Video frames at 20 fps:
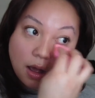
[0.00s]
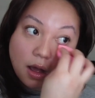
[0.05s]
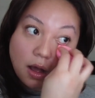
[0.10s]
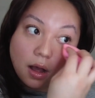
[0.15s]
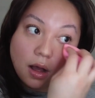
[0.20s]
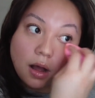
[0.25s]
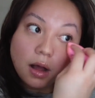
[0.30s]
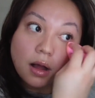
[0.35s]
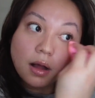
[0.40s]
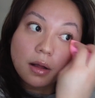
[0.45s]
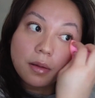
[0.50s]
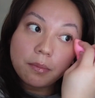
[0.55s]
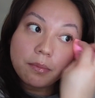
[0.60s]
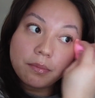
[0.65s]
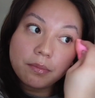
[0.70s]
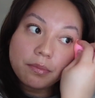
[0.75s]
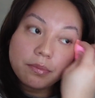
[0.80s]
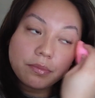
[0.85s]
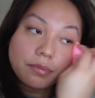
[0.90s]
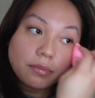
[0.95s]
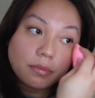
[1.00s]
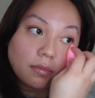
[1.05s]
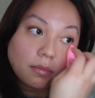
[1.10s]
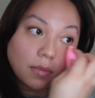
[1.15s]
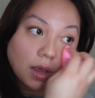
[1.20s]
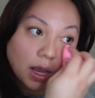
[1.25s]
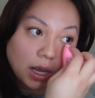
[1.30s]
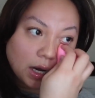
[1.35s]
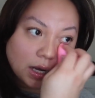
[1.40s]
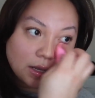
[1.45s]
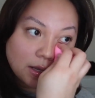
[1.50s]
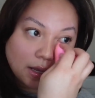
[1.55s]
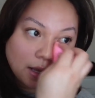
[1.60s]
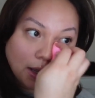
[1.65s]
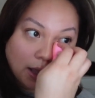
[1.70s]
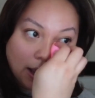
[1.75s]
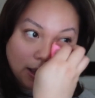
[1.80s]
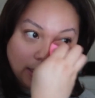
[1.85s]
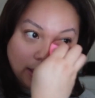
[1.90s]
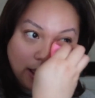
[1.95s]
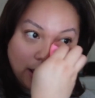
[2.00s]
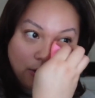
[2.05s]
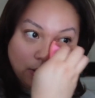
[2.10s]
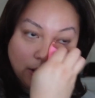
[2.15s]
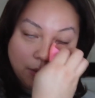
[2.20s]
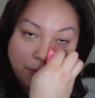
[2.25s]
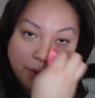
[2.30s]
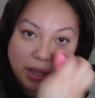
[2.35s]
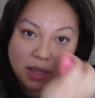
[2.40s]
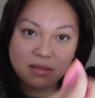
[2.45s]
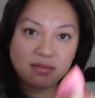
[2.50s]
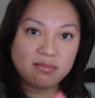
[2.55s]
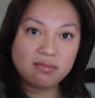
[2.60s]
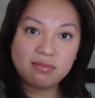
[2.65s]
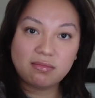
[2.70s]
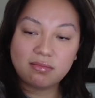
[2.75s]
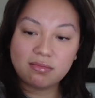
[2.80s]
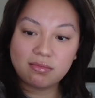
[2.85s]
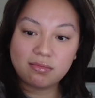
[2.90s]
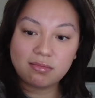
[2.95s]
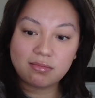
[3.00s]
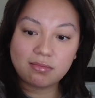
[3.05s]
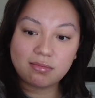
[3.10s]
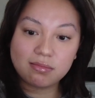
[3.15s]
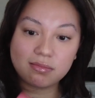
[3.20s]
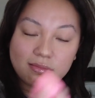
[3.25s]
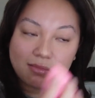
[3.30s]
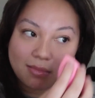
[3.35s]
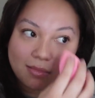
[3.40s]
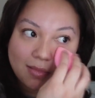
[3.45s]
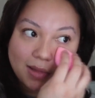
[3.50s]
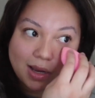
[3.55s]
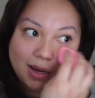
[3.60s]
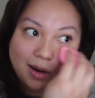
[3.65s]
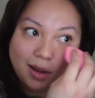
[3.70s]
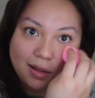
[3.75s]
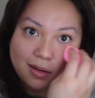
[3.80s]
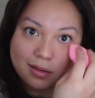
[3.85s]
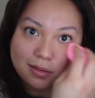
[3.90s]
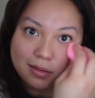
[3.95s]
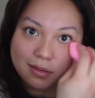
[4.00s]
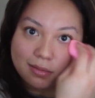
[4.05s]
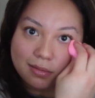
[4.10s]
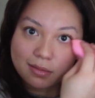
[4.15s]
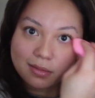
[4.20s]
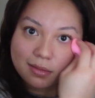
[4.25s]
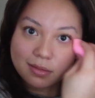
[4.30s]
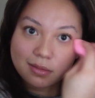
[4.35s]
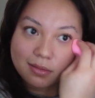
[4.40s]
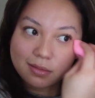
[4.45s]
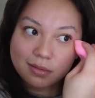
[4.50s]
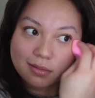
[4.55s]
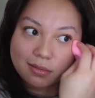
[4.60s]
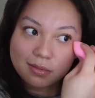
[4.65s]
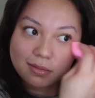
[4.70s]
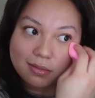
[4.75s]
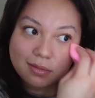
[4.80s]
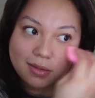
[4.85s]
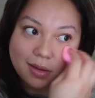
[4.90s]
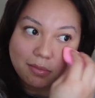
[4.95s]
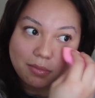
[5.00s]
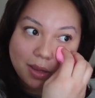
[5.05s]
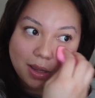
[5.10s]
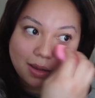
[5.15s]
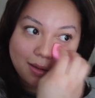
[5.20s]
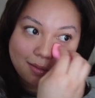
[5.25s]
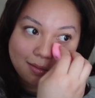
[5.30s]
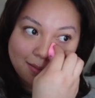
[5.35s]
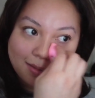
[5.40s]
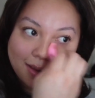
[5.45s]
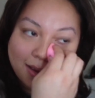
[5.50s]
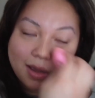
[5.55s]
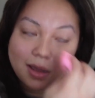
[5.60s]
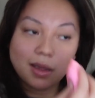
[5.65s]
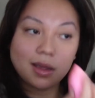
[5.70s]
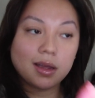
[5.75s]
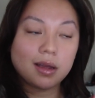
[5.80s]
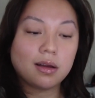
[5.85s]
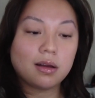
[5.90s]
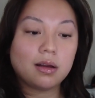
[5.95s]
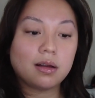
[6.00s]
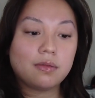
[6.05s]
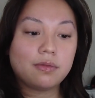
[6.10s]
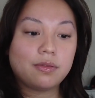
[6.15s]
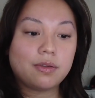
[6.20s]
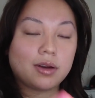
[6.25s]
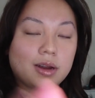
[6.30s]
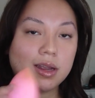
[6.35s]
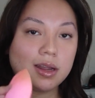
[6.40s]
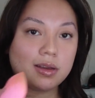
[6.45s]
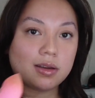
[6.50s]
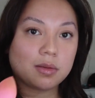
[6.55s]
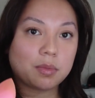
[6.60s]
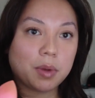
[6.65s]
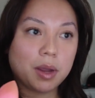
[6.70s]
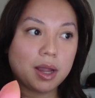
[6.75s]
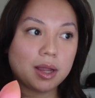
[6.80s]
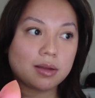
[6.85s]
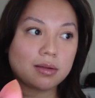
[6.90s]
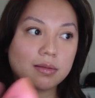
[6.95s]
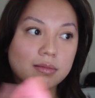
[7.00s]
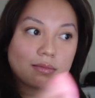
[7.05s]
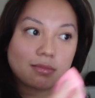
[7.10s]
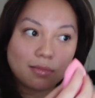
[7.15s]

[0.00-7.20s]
And it's like, I think I only paid $1 something for each sponge.